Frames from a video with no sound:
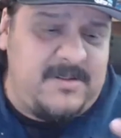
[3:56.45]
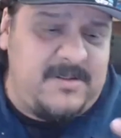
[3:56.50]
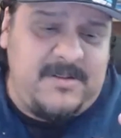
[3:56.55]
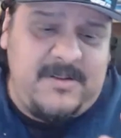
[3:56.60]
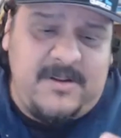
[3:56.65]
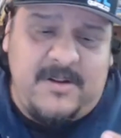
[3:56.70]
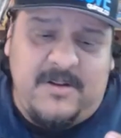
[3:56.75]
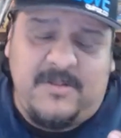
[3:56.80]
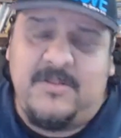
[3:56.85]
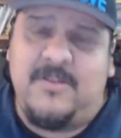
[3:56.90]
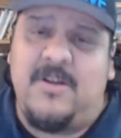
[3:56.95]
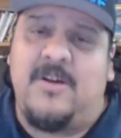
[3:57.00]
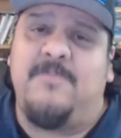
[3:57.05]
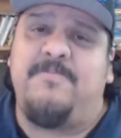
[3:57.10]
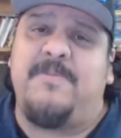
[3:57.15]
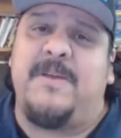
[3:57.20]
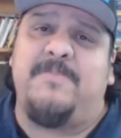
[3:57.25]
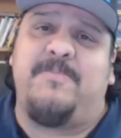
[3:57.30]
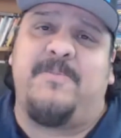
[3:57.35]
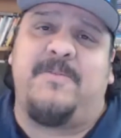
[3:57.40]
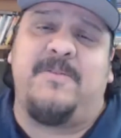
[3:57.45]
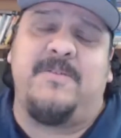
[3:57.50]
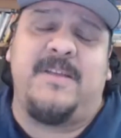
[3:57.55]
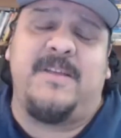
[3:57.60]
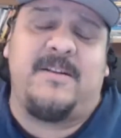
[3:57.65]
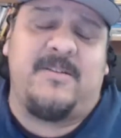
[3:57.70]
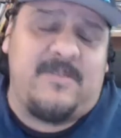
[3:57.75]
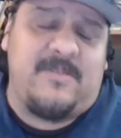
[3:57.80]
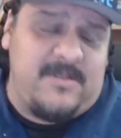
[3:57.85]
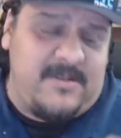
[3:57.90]
know people
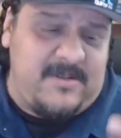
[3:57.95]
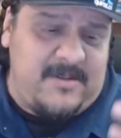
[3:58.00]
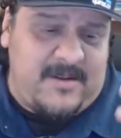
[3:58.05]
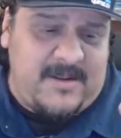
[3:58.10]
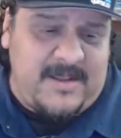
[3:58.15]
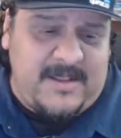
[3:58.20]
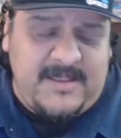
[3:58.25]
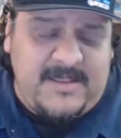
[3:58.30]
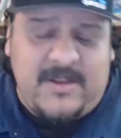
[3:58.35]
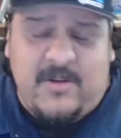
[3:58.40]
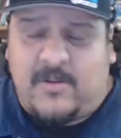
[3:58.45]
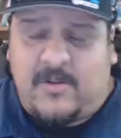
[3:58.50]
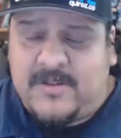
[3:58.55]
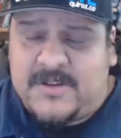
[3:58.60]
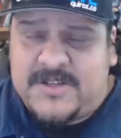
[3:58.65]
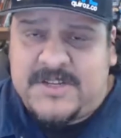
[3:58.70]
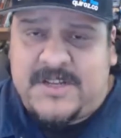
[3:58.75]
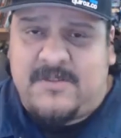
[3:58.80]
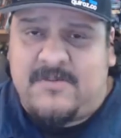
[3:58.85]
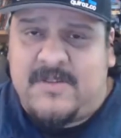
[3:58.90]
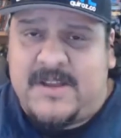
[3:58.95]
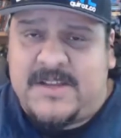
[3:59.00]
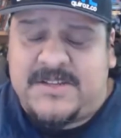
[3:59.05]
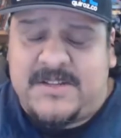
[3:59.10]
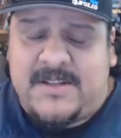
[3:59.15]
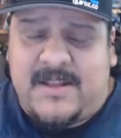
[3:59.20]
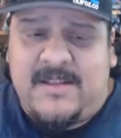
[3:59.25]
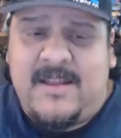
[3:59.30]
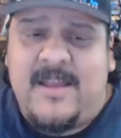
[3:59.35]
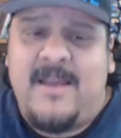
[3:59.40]
that are in the older
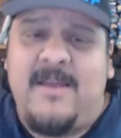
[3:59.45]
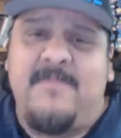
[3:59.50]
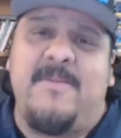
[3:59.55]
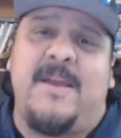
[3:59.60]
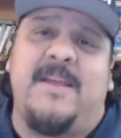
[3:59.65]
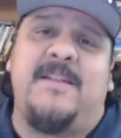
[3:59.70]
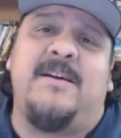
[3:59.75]
generation that may